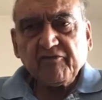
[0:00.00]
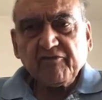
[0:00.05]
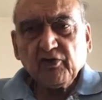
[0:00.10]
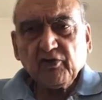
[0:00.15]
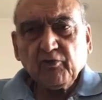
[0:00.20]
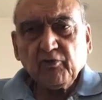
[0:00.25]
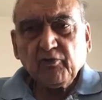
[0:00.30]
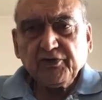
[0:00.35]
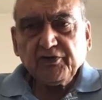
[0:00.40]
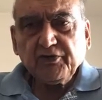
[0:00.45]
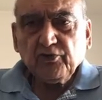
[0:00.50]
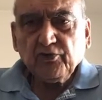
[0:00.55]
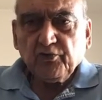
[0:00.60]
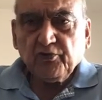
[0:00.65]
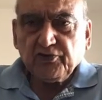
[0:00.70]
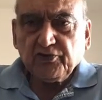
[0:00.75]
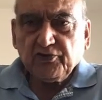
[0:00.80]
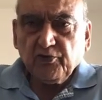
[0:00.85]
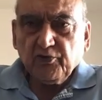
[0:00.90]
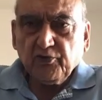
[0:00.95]
After all,
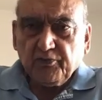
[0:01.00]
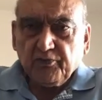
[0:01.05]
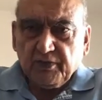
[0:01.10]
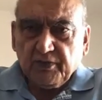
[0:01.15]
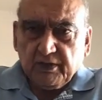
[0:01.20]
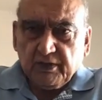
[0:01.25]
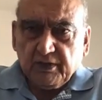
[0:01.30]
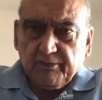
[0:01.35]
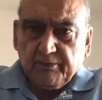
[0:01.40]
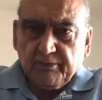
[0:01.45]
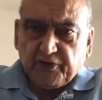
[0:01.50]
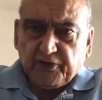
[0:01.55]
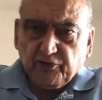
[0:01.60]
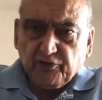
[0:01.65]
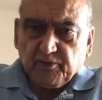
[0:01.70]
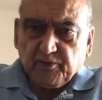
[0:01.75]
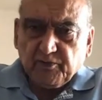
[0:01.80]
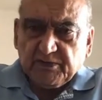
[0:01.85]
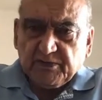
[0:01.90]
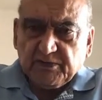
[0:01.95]
what you
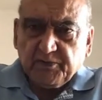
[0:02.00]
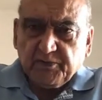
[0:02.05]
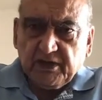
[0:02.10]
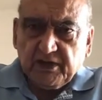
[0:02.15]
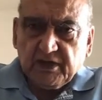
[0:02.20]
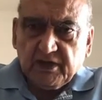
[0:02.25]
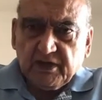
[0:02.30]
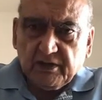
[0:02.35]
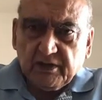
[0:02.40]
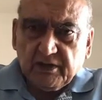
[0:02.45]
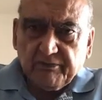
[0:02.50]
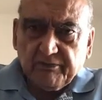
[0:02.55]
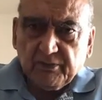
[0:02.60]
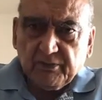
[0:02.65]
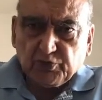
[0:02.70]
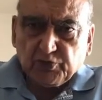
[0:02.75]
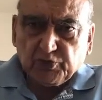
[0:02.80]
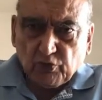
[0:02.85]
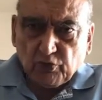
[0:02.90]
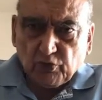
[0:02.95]
produce must be
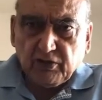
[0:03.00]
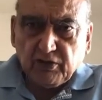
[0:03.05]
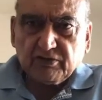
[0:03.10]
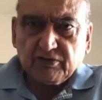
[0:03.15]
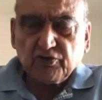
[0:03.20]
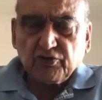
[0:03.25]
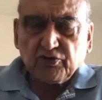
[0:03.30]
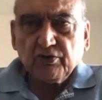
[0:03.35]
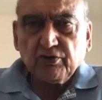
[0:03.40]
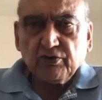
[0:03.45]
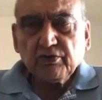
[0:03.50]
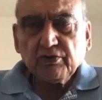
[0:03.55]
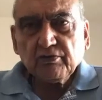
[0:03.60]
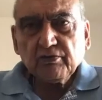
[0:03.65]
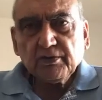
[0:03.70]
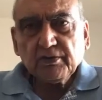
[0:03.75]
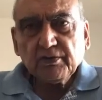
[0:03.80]
sold also.